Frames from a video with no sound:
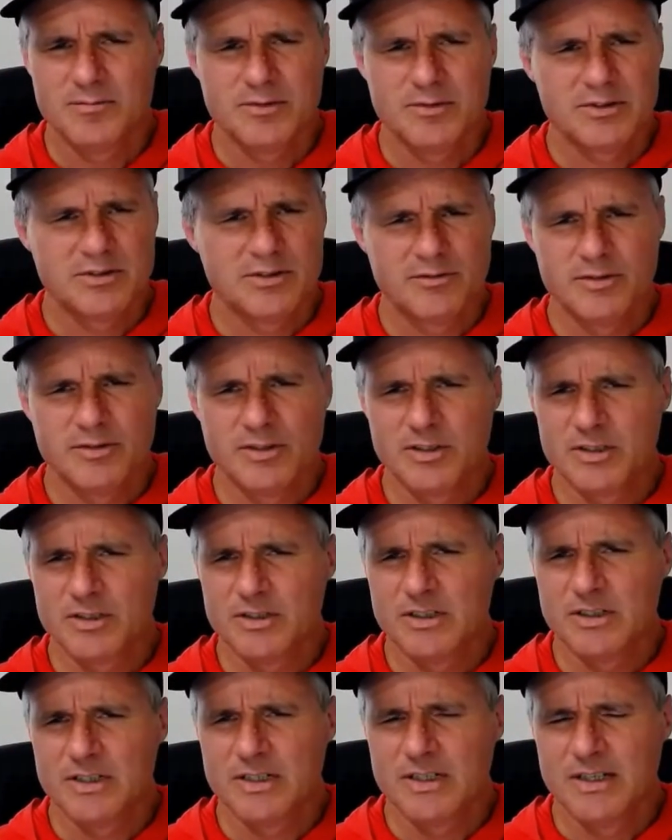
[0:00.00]
Still feeling
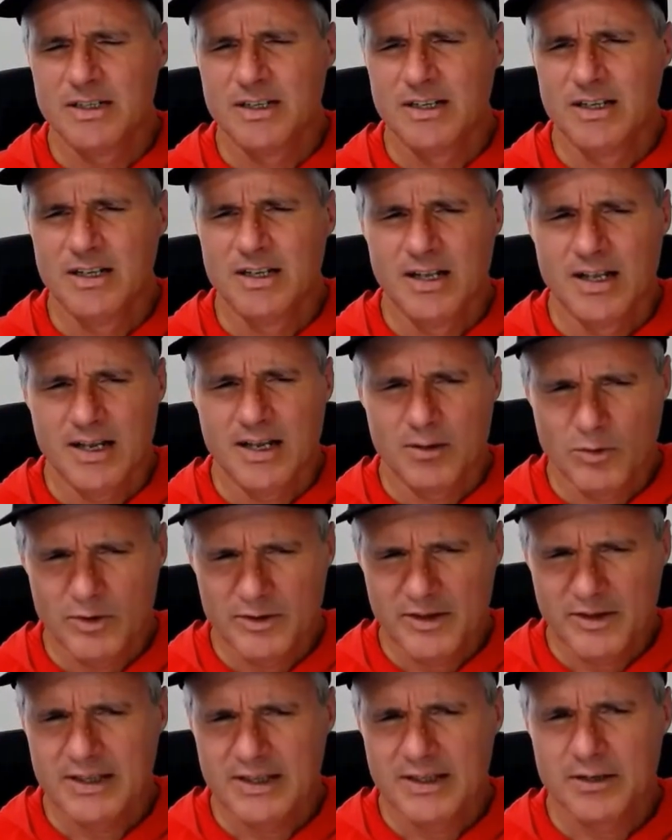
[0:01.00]
good. And one
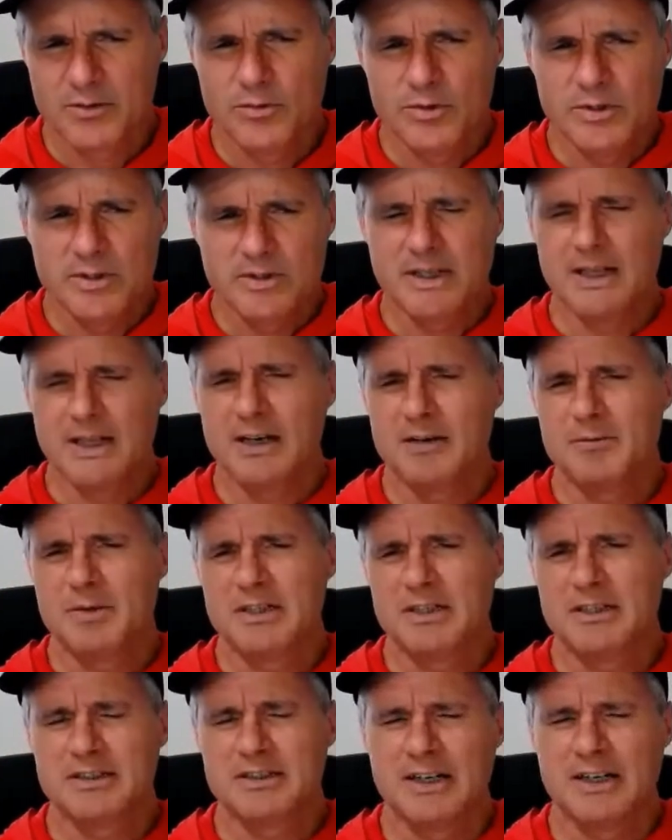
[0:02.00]
thing that really got me
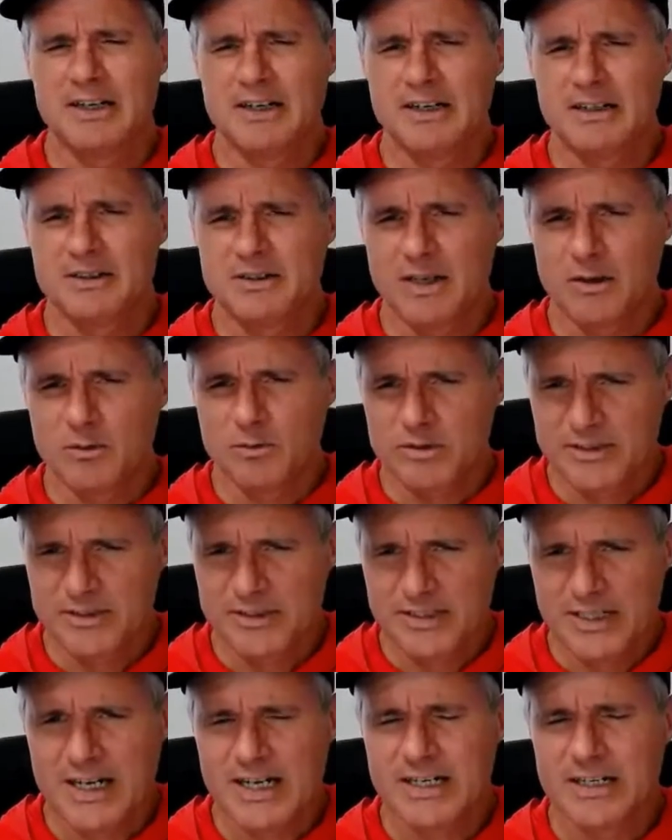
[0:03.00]
excited is I was
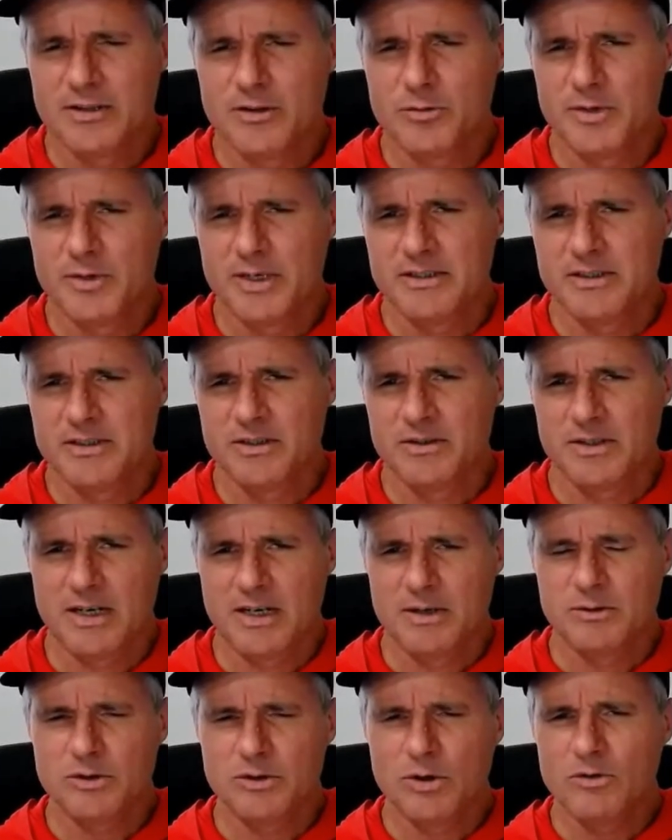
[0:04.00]
not in the red zone.
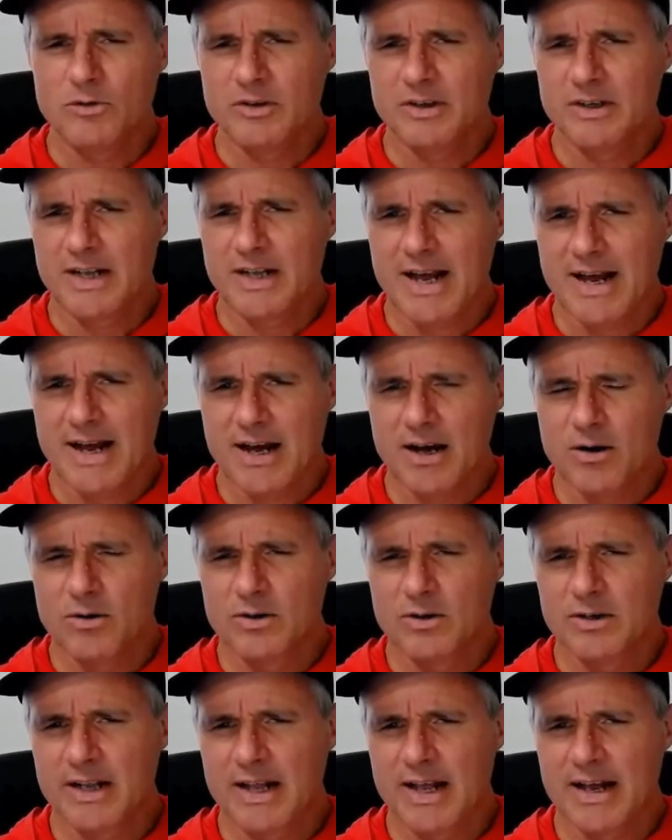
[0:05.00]
I was over an
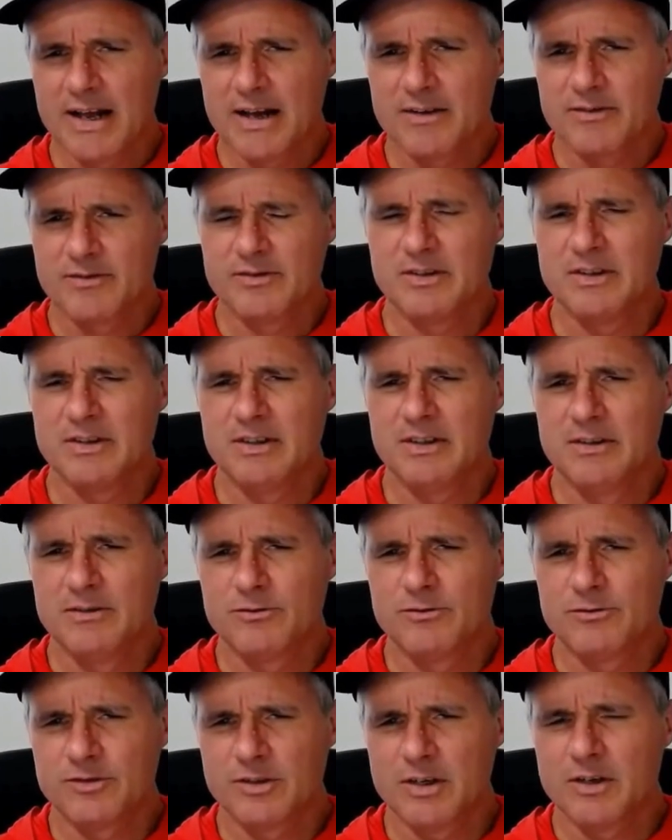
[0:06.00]
hour and a half in
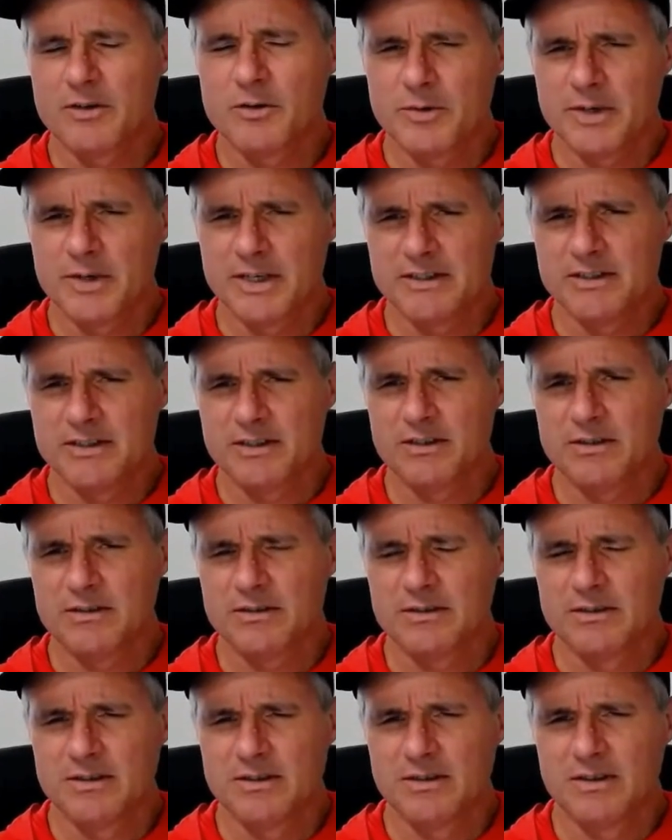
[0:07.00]
front of the red zone.
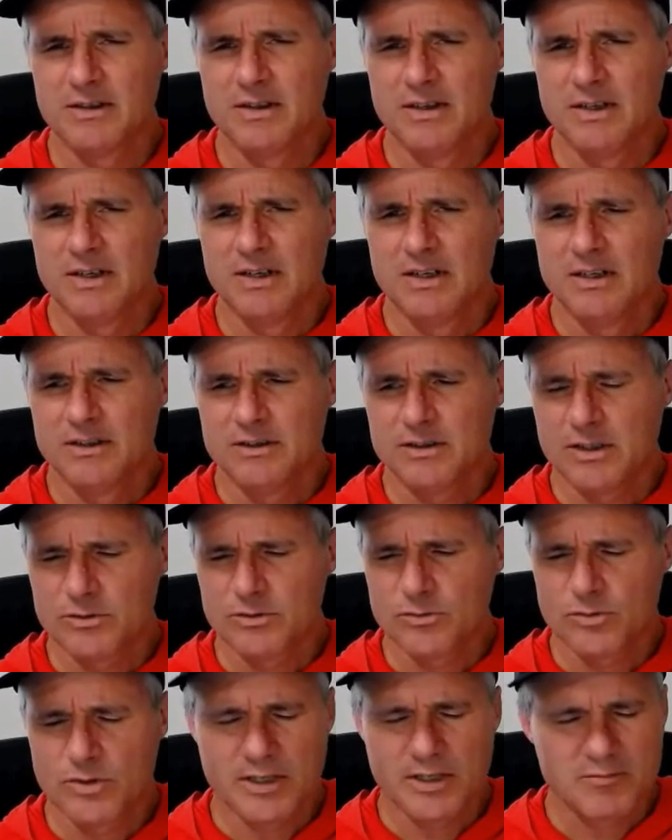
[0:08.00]
So I
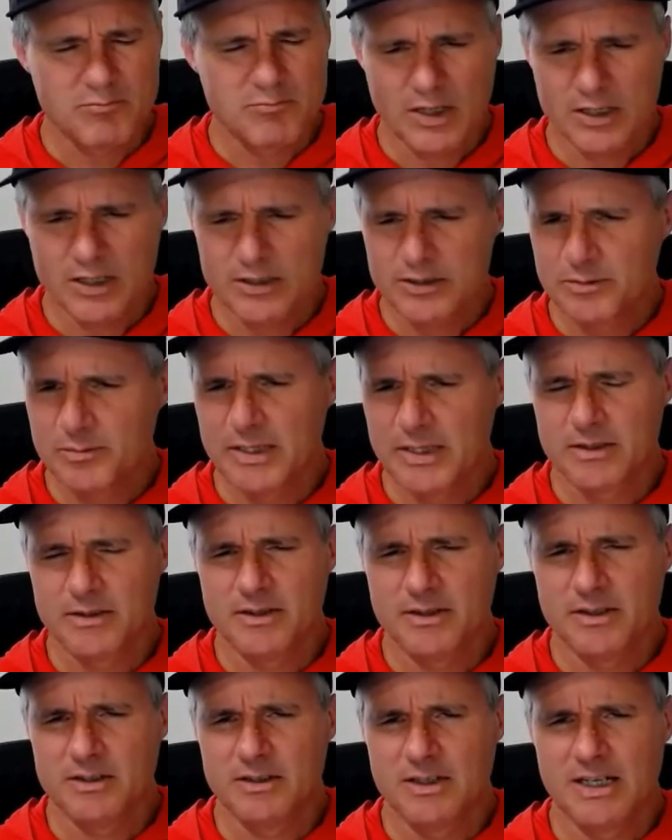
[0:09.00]
was running much better
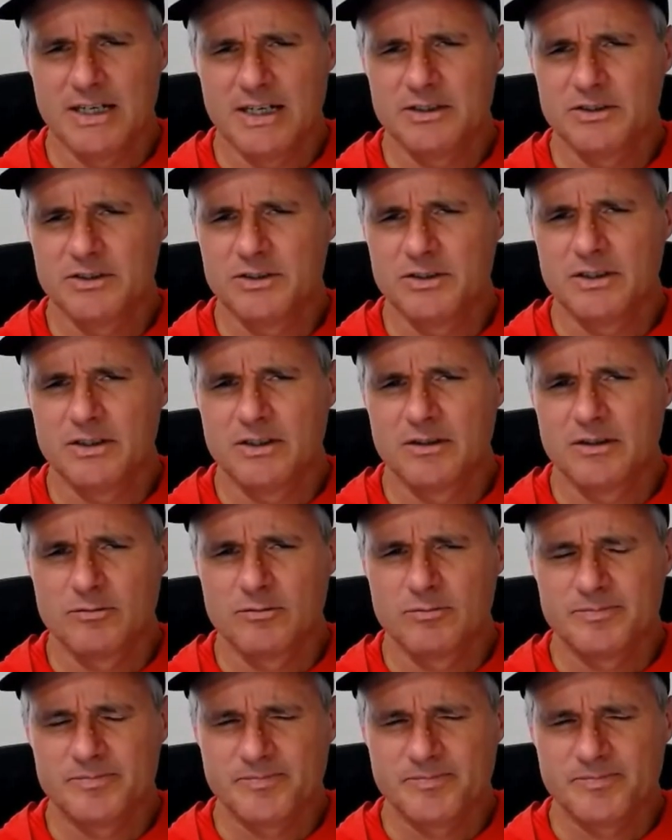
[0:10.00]
than last year.